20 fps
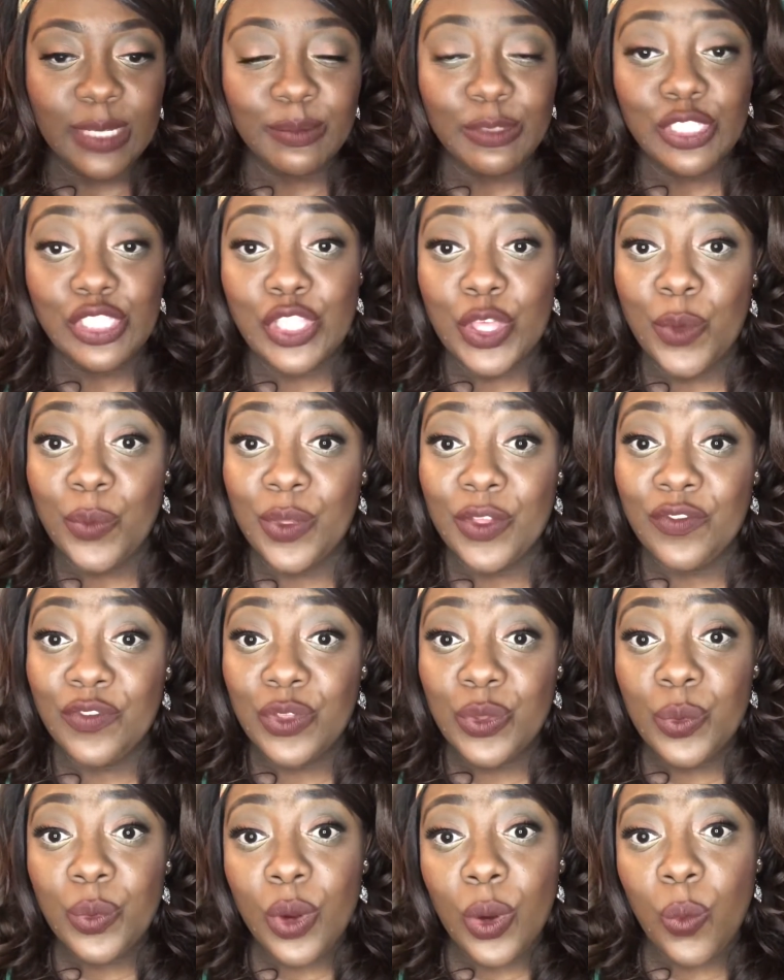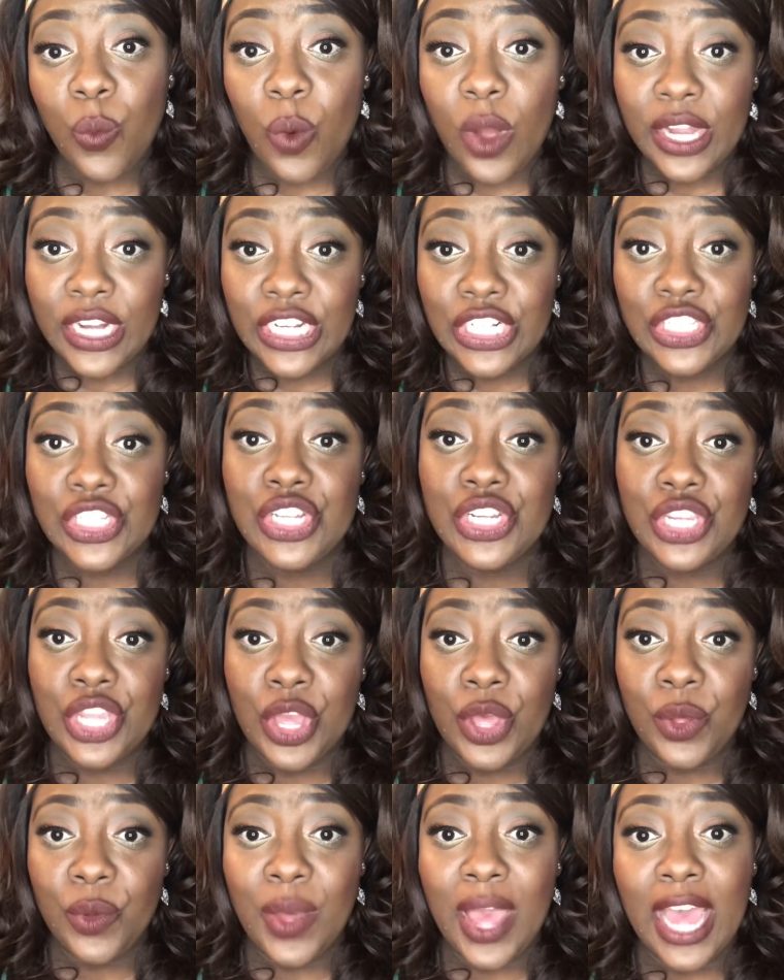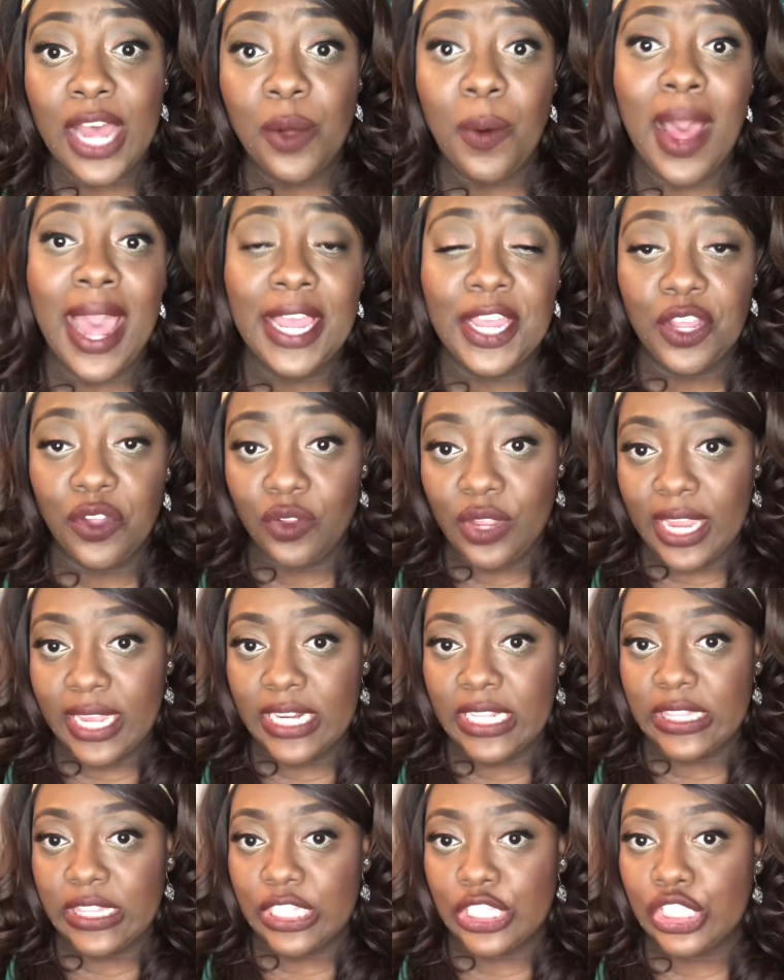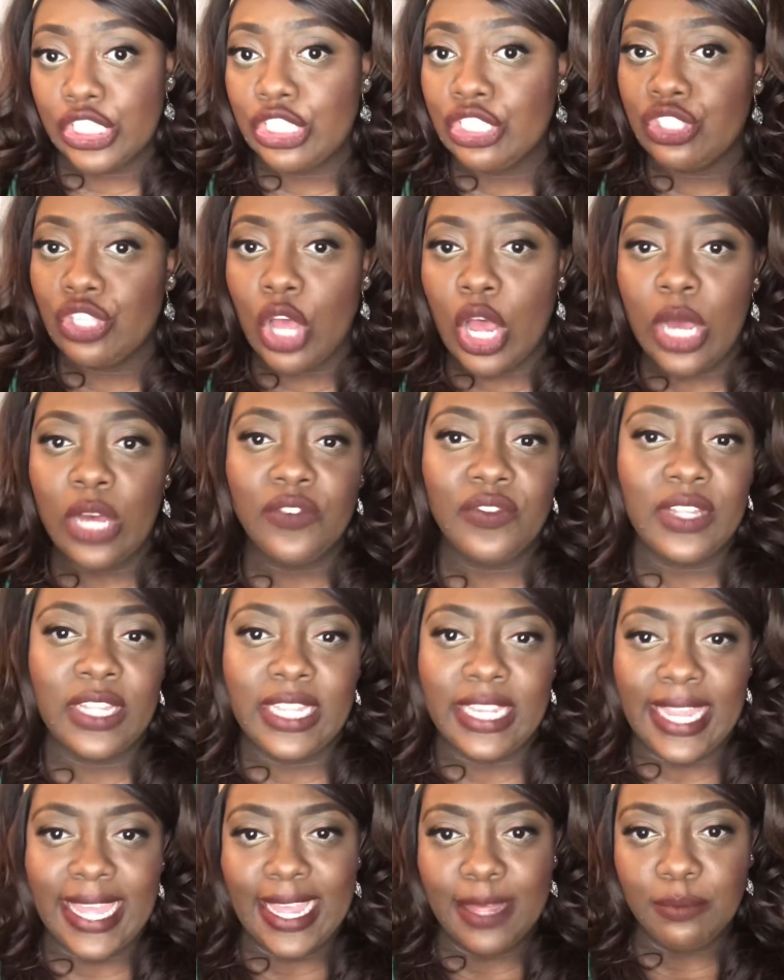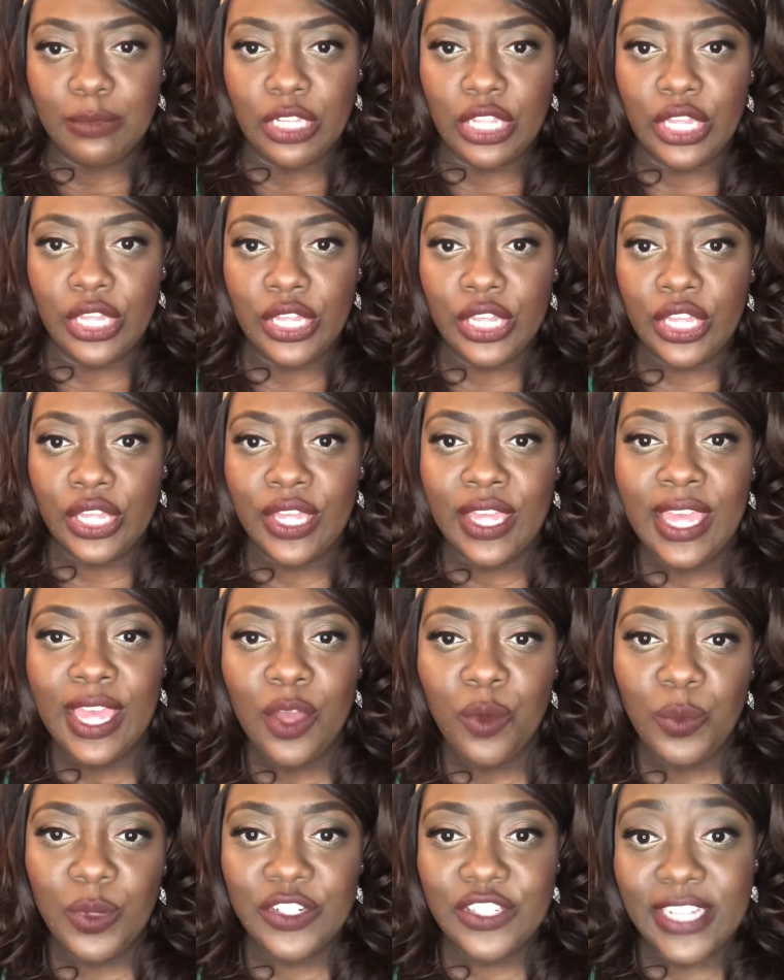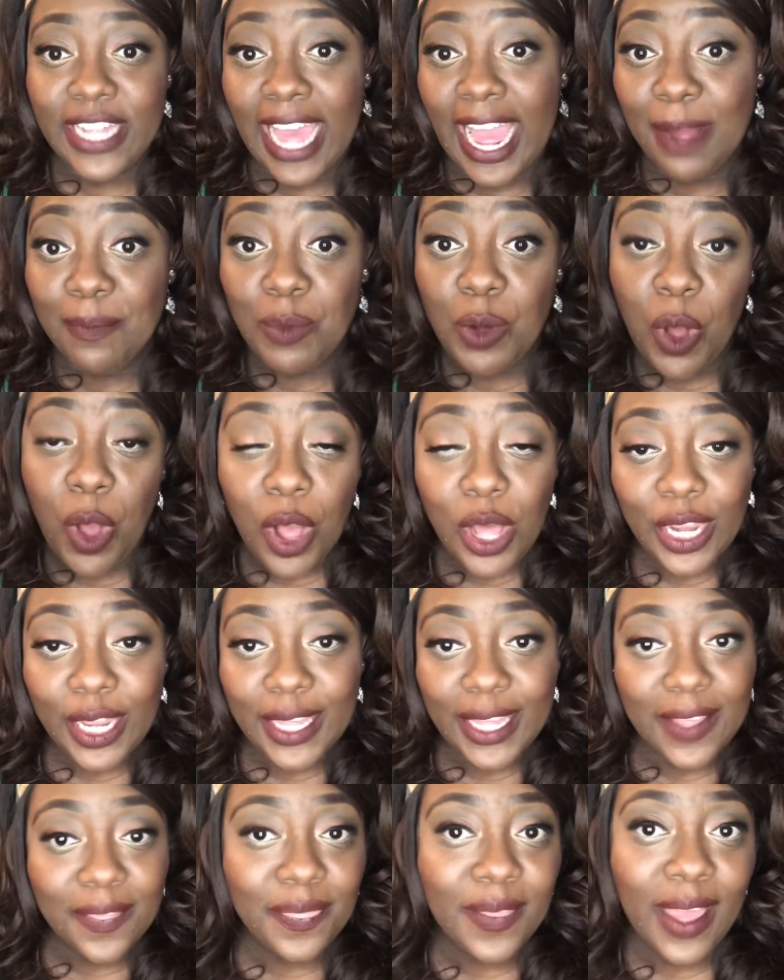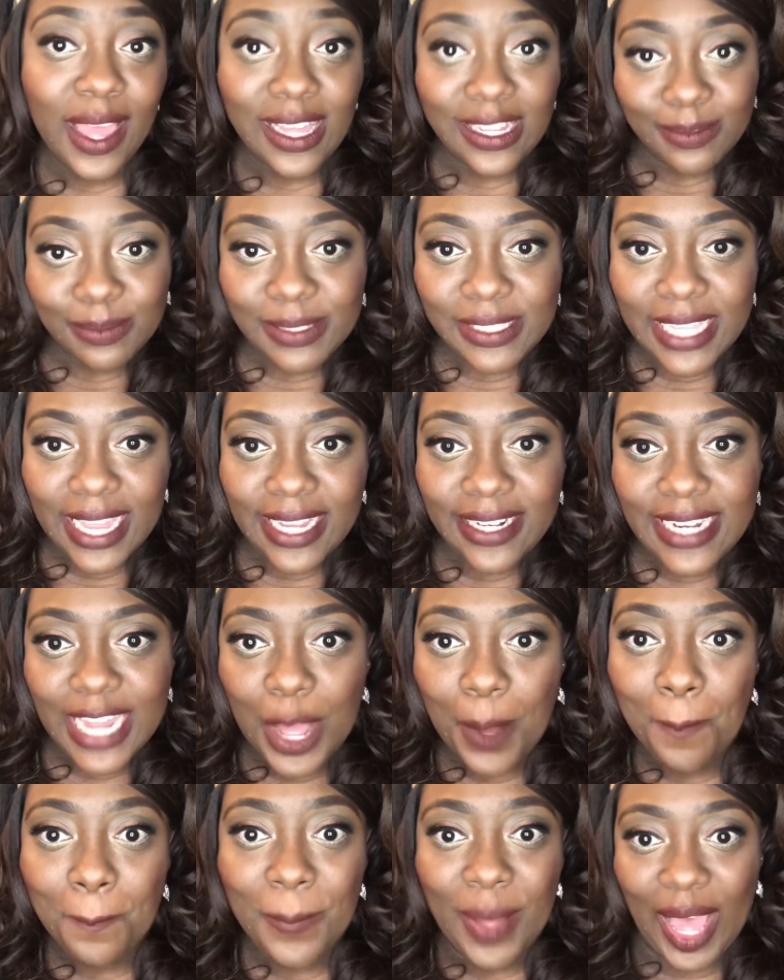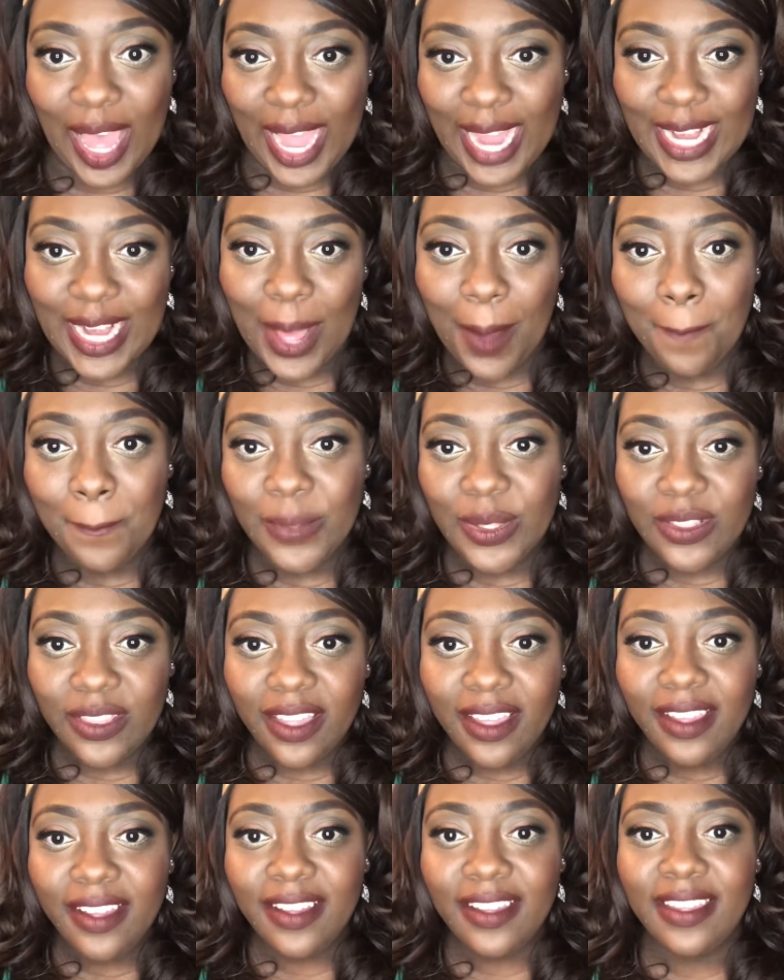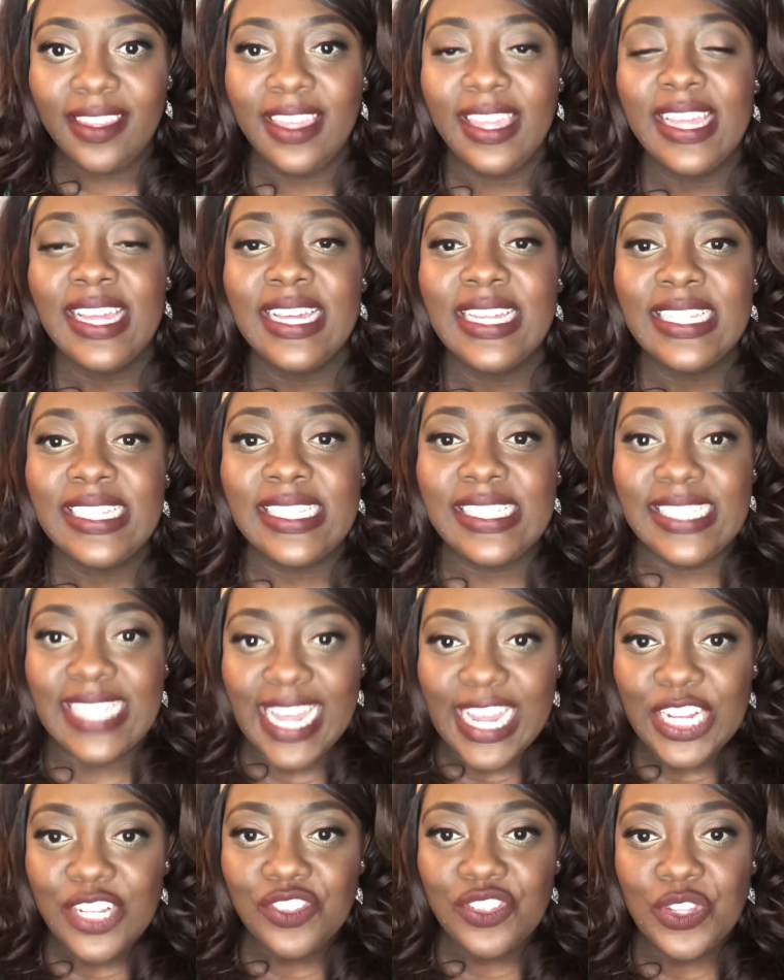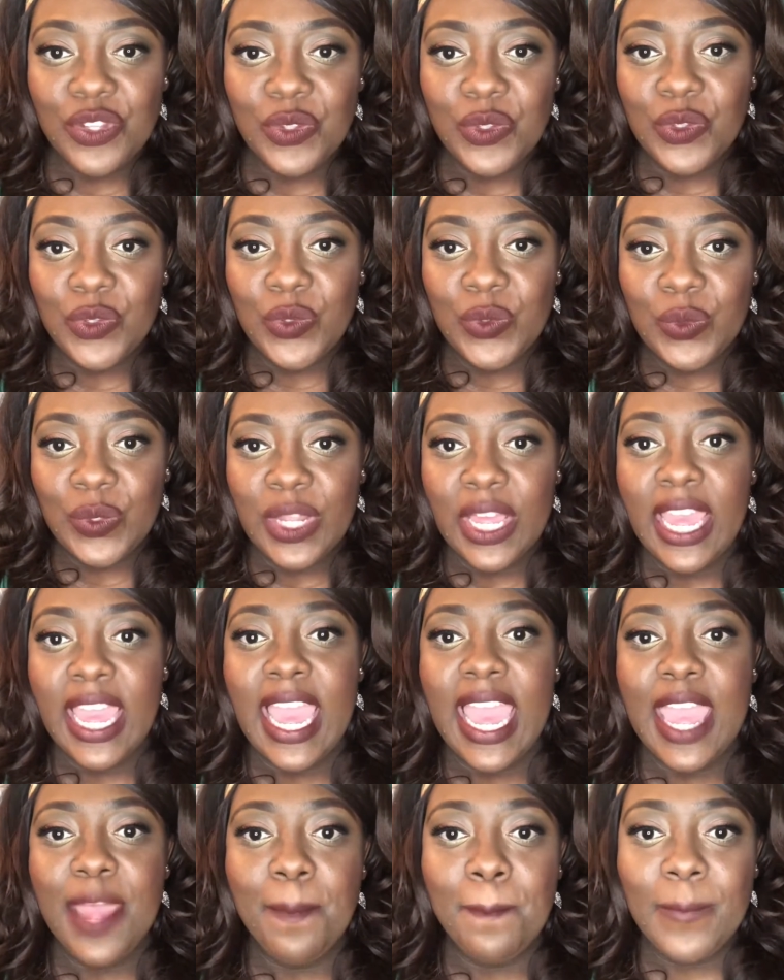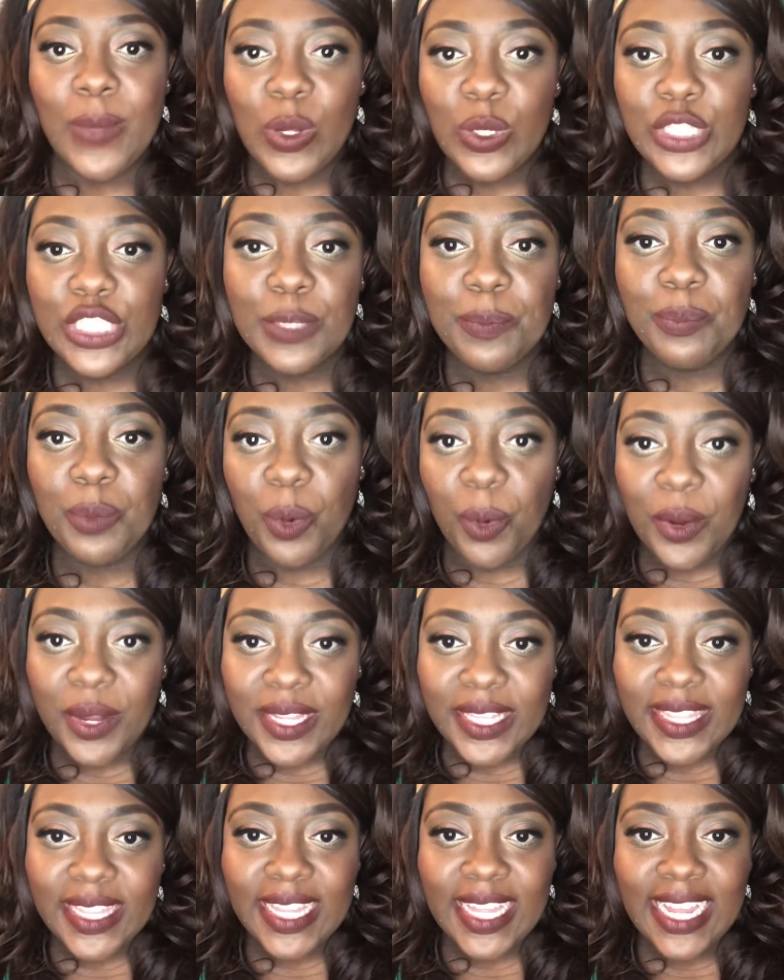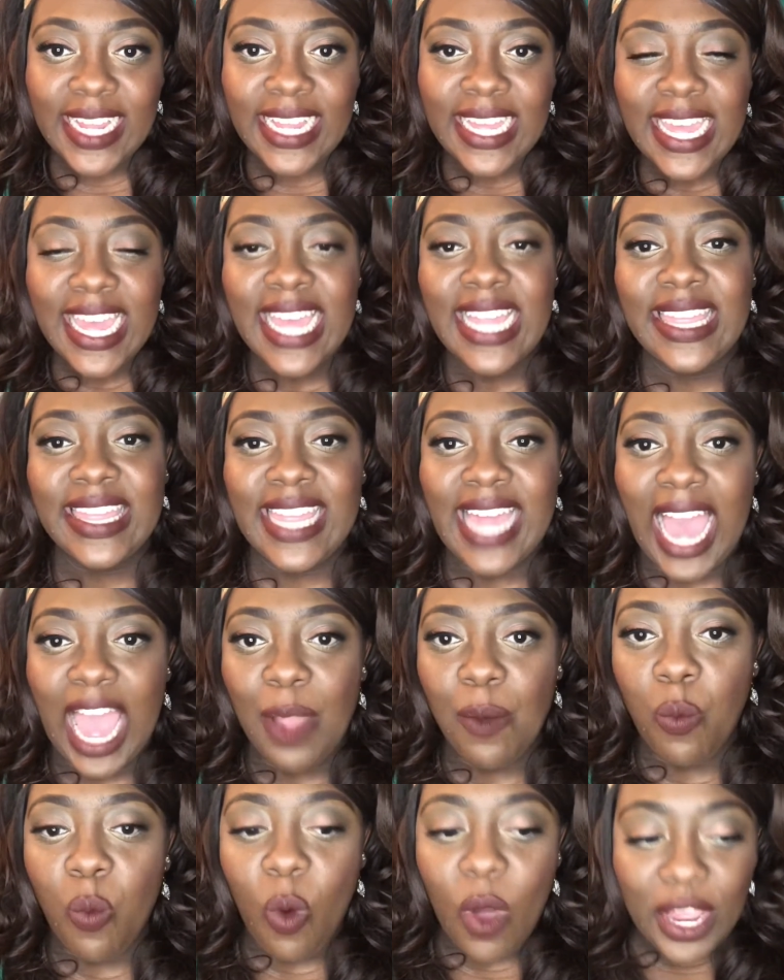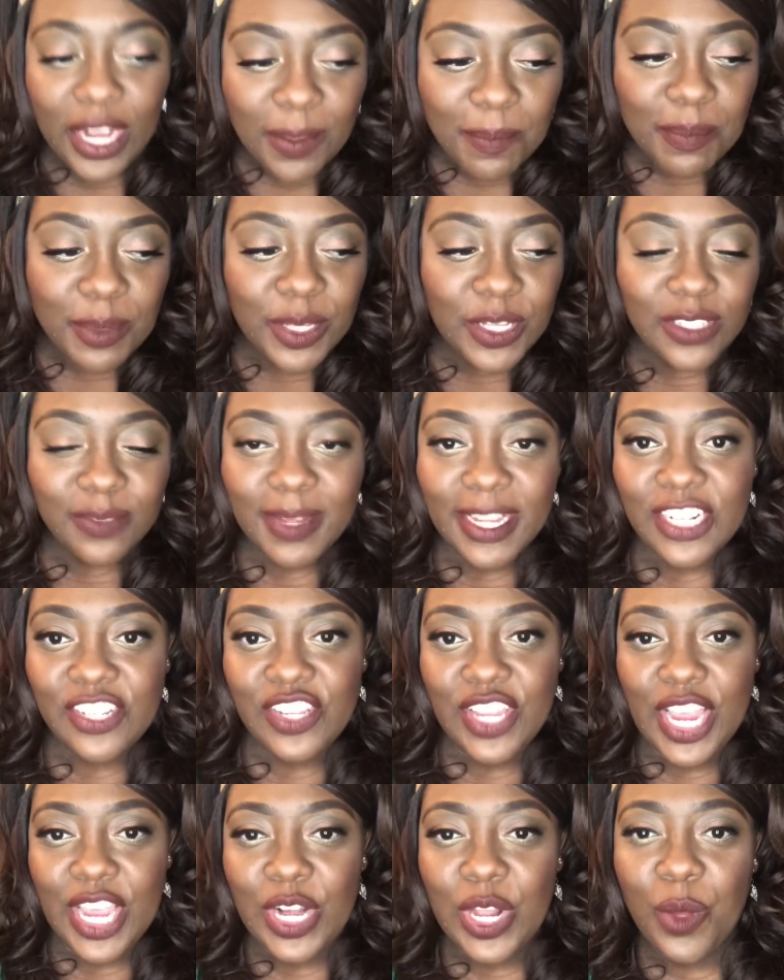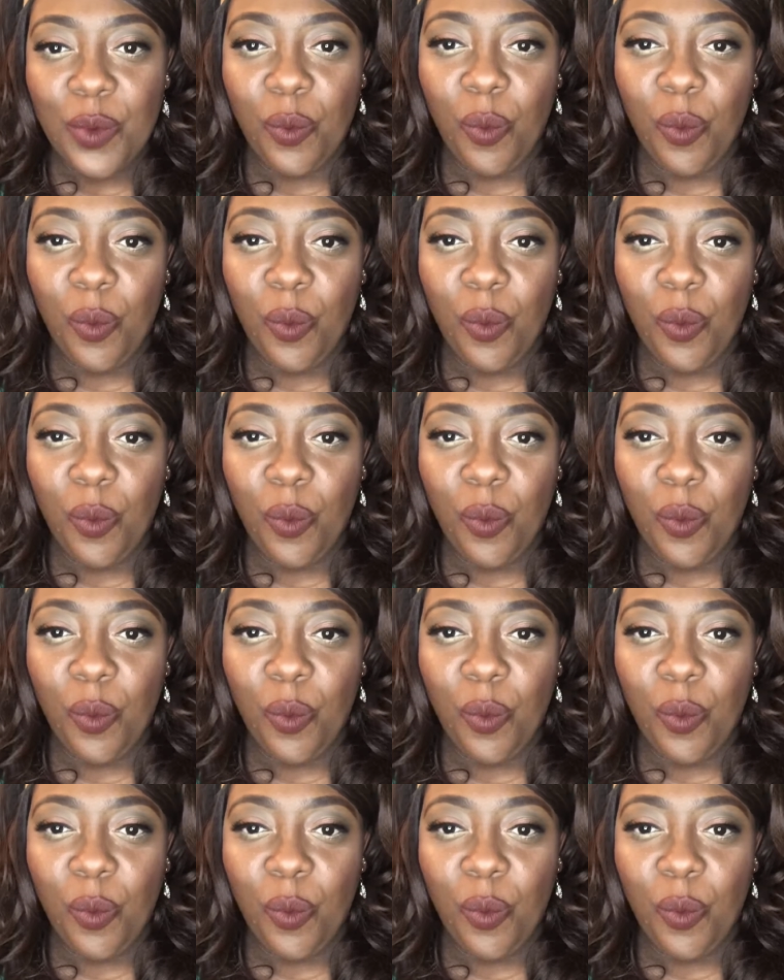So if you are wanting to know how I created this soft glam look, which I'm calling it the upside down pineapple look, stay tuned. And most importantly, I want to build my channel.